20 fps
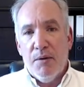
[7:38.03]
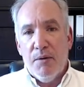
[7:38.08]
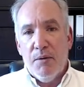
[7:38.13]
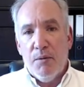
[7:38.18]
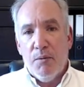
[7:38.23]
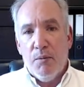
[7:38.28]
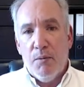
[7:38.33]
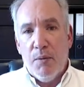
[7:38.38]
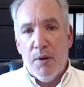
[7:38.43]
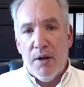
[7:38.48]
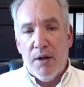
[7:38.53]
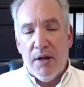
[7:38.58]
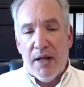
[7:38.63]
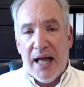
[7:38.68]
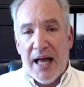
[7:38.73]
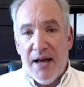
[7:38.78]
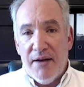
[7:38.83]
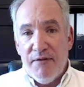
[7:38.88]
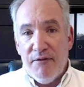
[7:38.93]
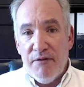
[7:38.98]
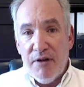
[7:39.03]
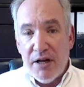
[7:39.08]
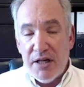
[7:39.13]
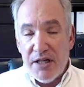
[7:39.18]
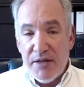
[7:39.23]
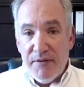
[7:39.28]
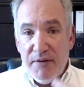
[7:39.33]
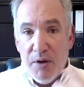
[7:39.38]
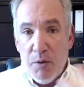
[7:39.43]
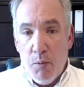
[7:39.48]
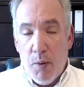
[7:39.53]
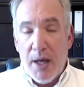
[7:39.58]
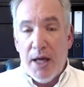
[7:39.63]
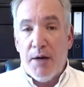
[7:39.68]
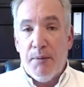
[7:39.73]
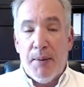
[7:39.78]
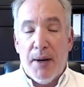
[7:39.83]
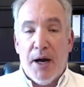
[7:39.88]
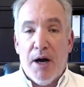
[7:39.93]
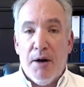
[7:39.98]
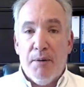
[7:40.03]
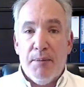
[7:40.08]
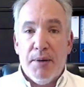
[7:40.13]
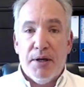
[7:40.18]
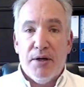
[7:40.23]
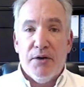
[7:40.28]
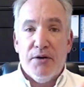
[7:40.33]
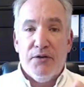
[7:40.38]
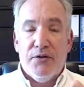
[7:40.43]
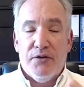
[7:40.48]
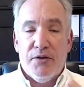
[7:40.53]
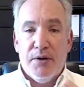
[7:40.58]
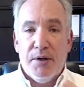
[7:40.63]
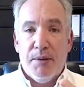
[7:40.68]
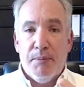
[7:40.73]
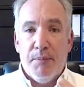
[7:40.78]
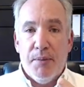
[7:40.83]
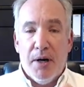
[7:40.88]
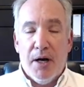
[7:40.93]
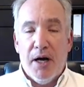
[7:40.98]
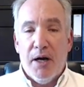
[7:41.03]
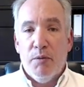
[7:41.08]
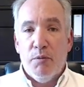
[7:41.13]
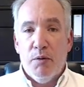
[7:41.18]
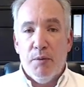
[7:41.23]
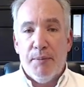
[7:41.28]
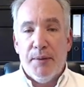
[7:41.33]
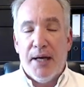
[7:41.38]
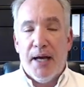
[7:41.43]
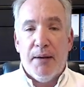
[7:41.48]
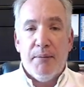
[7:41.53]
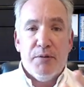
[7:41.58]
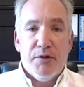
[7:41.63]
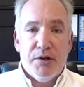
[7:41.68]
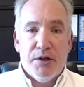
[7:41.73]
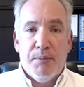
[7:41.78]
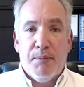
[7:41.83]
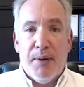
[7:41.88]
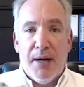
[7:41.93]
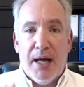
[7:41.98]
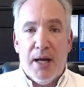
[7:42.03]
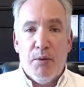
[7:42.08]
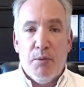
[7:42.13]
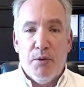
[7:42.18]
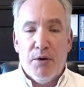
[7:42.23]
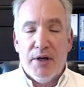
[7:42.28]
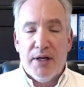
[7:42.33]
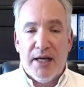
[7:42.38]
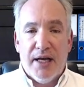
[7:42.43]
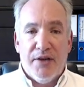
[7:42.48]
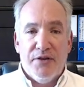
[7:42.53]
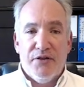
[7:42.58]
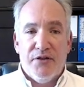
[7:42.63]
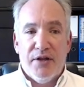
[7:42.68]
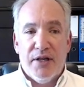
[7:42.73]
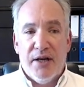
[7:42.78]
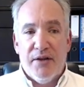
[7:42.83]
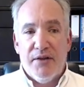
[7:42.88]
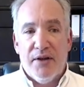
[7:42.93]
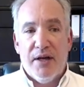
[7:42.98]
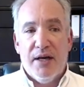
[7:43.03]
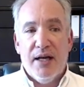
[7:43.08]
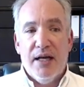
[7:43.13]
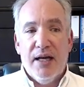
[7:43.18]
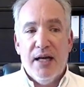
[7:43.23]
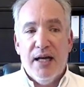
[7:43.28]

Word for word: will have relatively weak power because the buyer will be able to play one against the other.